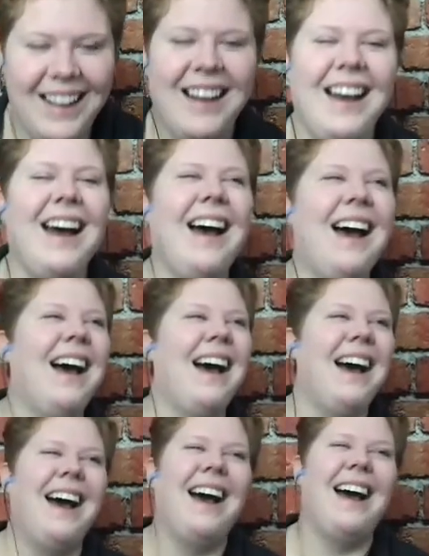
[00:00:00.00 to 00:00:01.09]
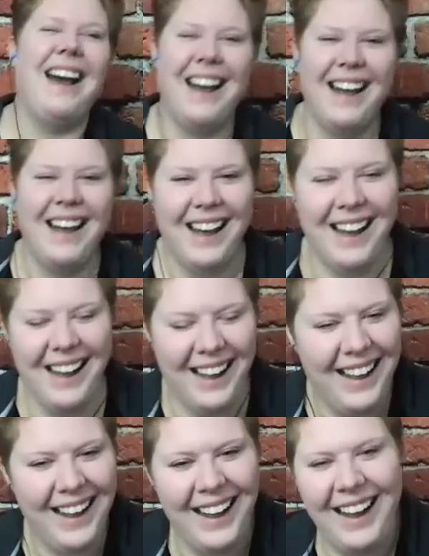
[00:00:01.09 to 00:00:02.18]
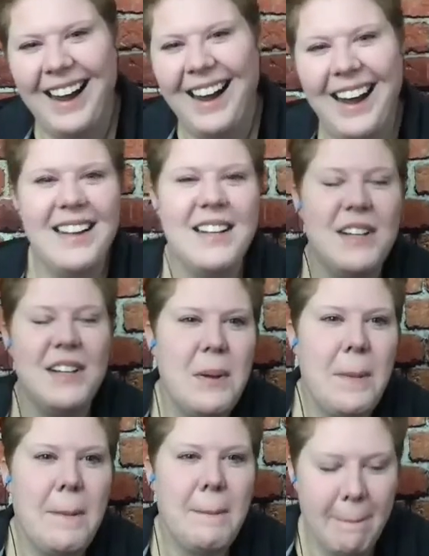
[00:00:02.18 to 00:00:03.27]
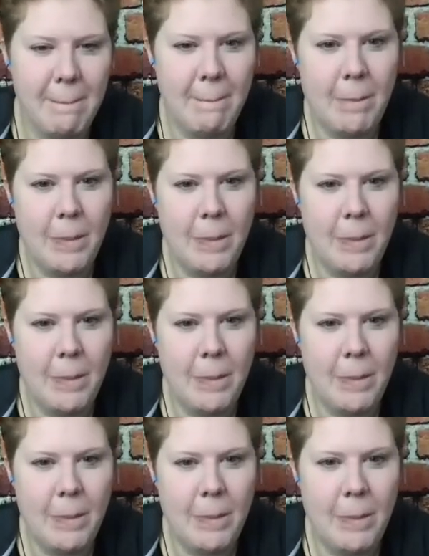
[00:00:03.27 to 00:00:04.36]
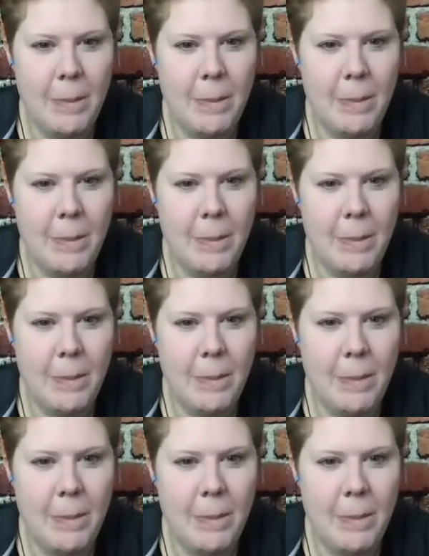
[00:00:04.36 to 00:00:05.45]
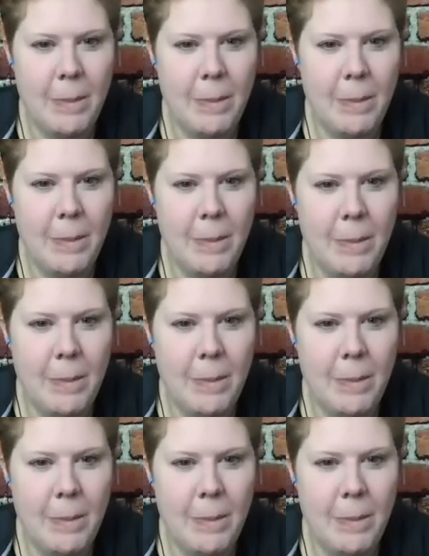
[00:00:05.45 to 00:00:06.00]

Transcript: (silent)